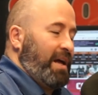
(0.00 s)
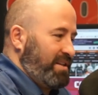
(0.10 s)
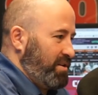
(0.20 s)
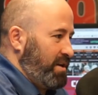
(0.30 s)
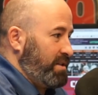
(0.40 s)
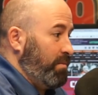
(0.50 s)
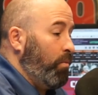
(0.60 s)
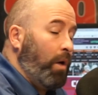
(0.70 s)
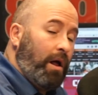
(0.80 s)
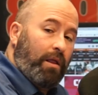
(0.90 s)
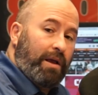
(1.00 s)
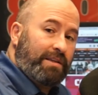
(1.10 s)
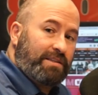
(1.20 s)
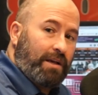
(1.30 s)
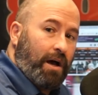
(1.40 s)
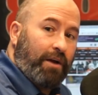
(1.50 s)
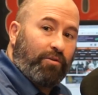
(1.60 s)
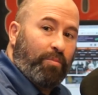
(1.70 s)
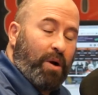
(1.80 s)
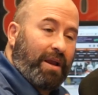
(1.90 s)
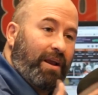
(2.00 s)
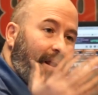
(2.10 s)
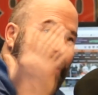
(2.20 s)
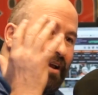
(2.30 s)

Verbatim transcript: That's awesome. Well, it's uh, under the bucket,